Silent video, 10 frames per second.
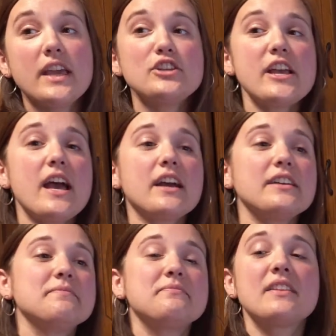Okay,
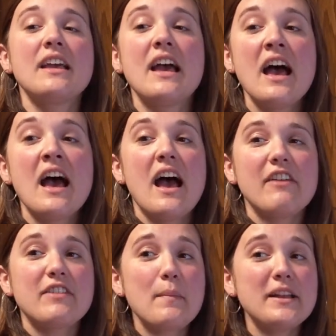Jack,
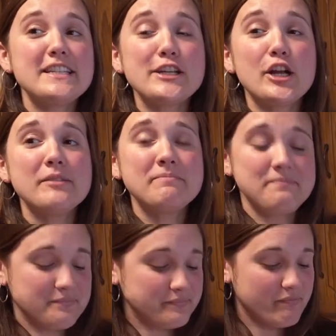I've got my dinner.
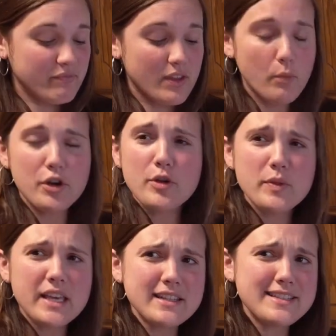What are you
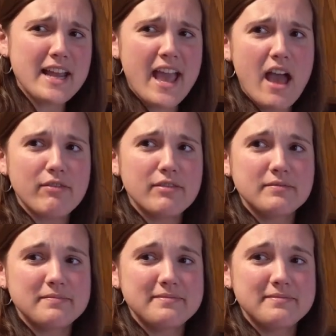and the kids gonna have?